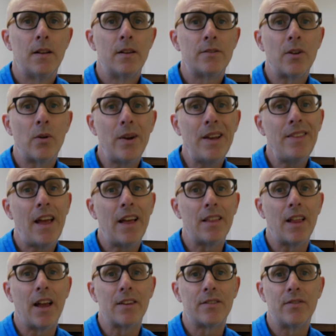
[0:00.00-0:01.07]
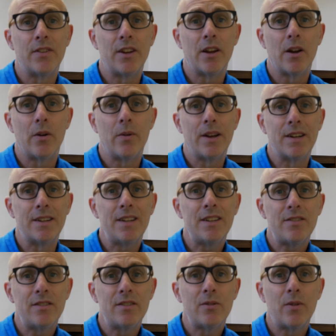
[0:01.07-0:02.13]
So in that last video, in
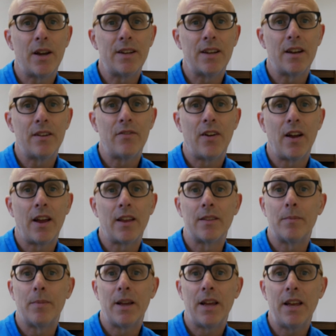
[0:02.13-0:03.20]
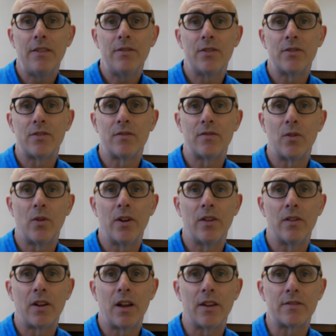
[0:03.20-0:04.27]
addition to identifying the behaviors of
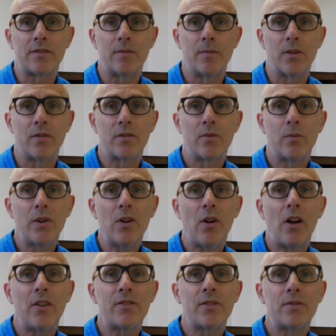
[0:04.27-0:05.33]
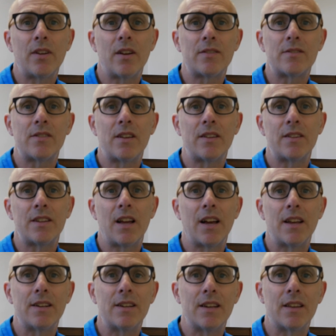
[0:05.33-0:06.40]
loyal customers, we also touched on the
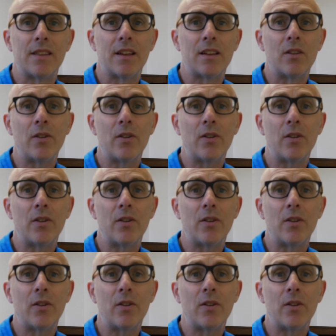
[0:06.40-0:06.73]
idea that